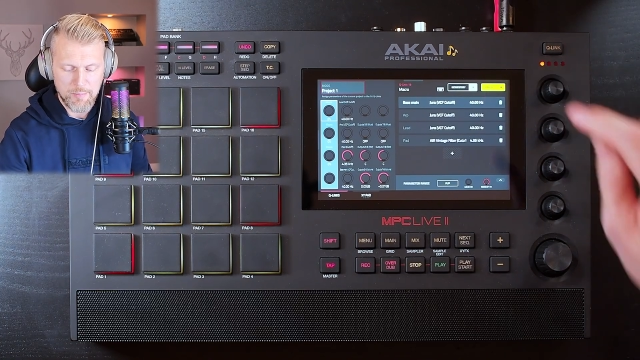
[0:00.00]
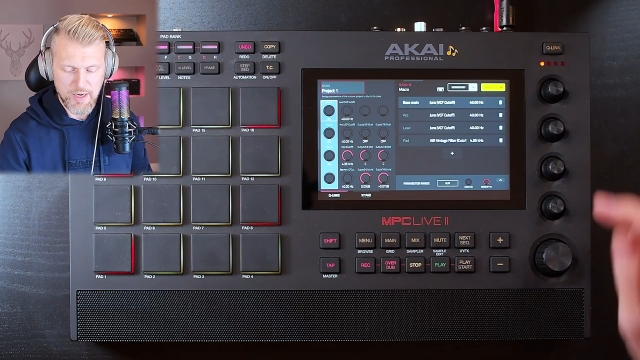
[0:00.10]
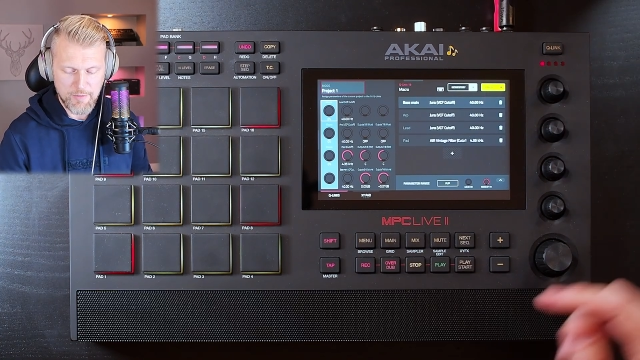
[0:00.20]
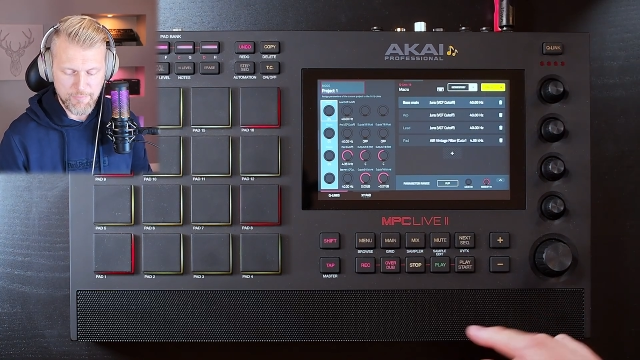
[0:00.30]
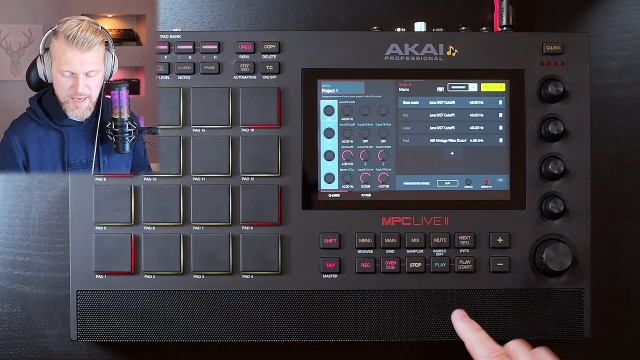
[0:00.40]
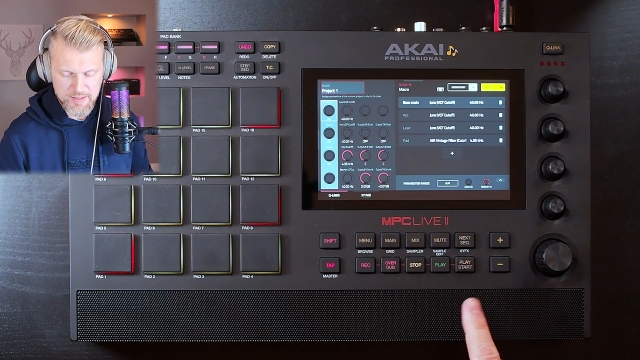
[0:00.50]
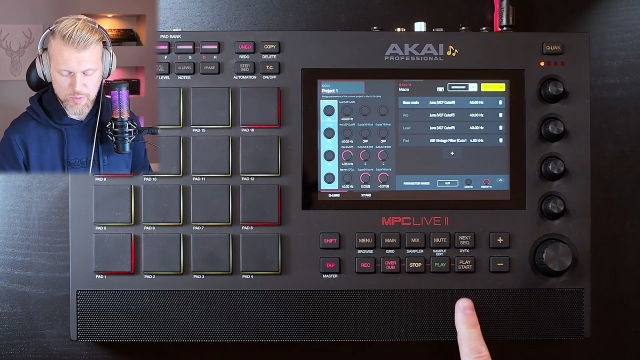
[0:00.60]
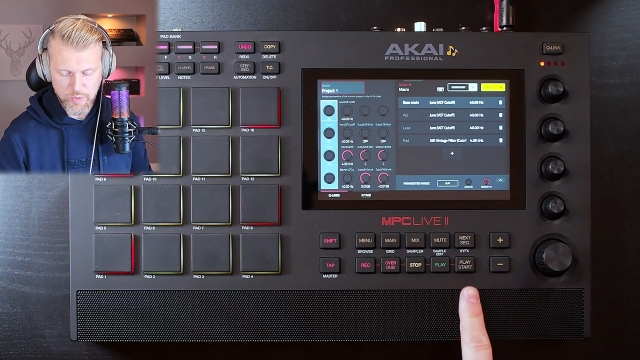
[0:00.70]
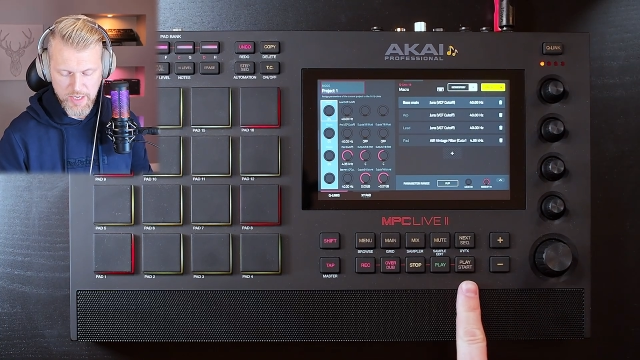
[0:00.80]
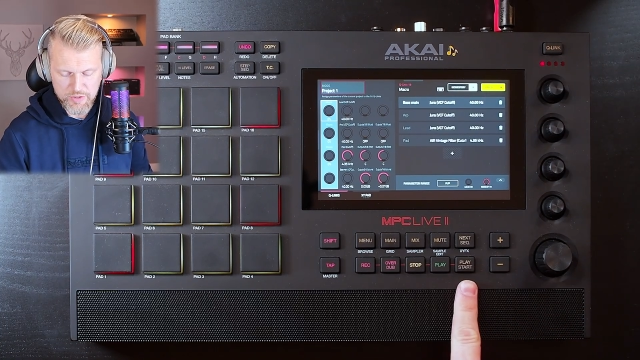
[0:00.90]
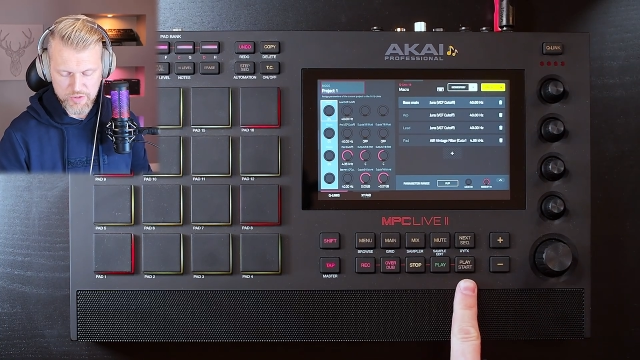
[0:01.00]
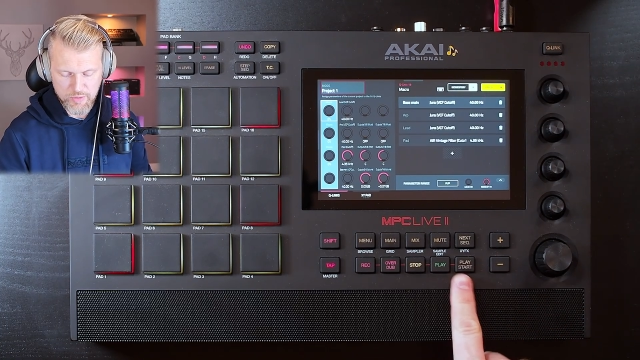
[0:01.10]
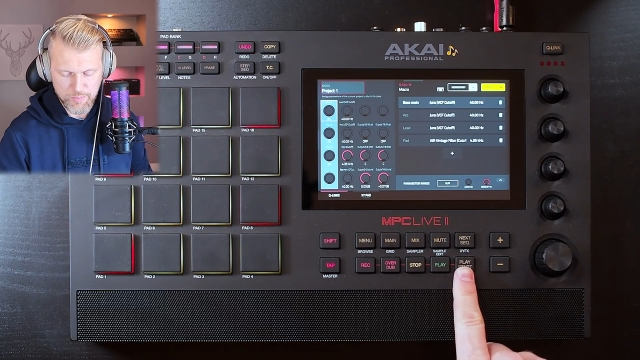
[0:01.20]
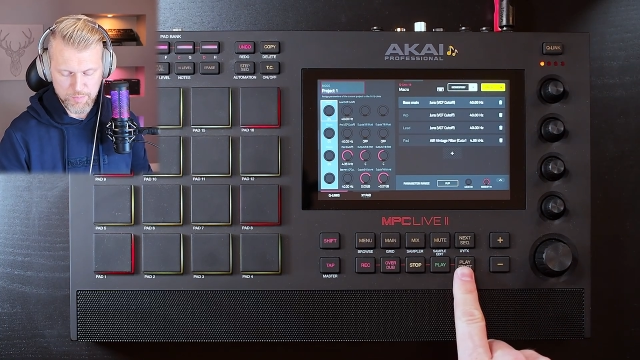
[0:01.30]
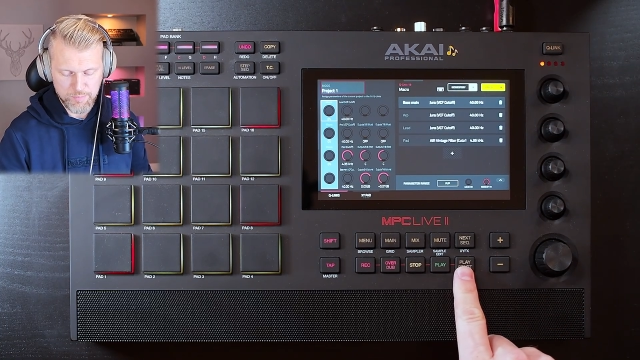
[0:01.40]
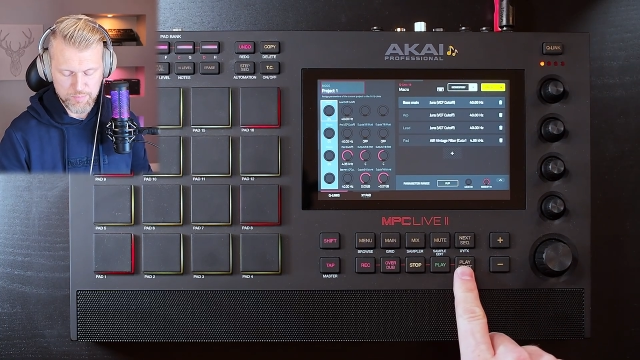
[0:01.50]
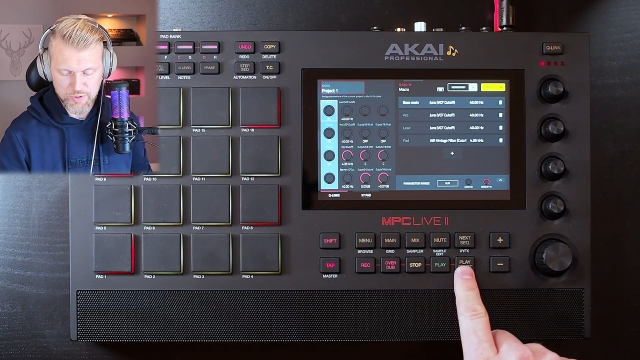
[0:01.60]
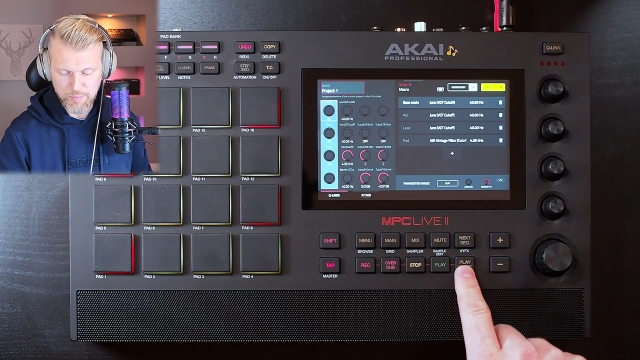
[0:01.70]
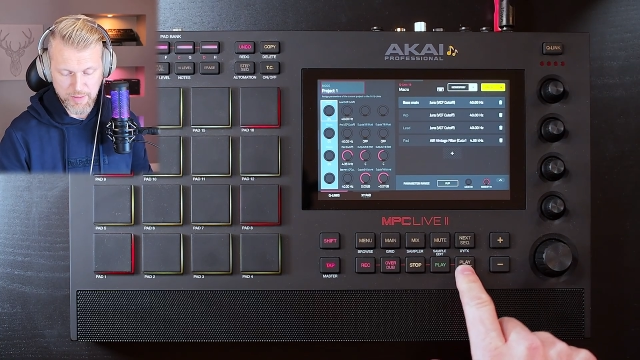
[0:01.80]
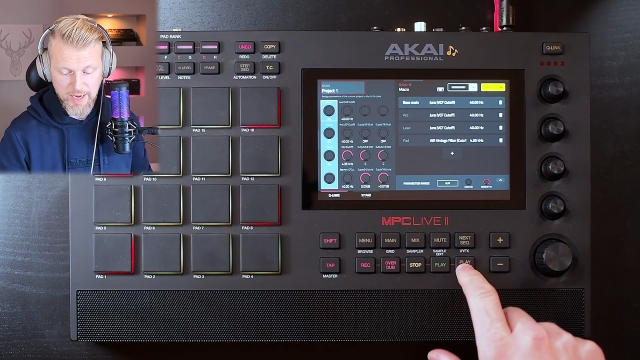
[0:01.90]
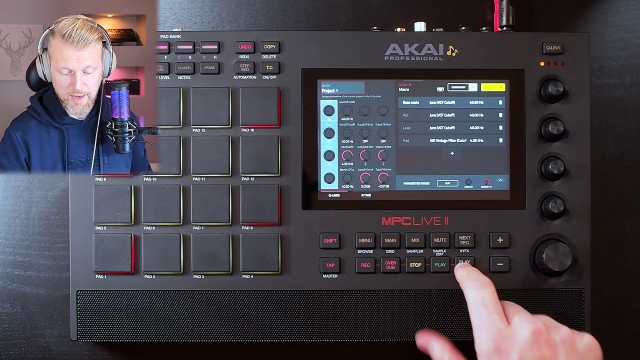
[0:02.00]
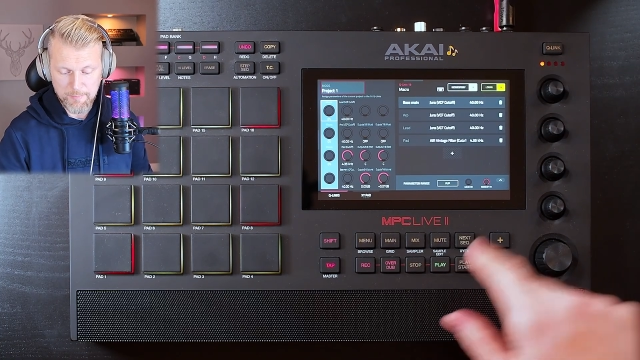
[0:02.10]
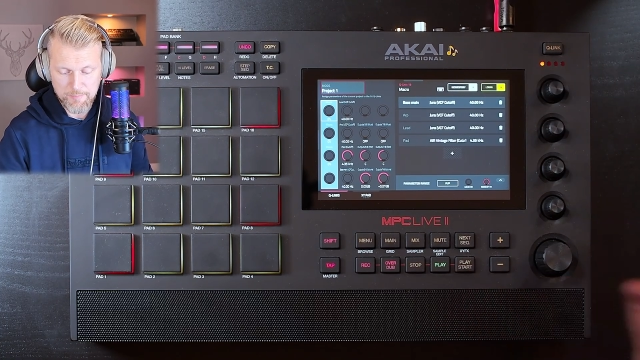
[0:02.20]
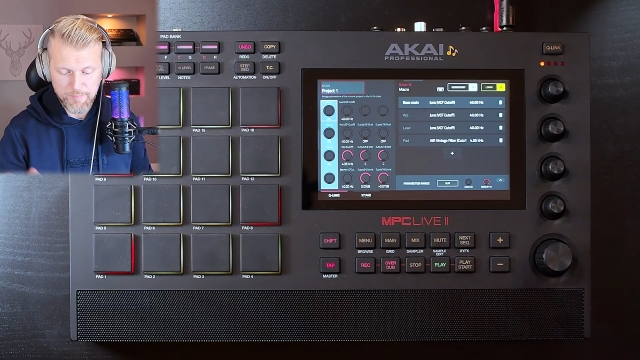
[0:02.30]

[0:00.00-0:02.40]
but a faster way is just to play.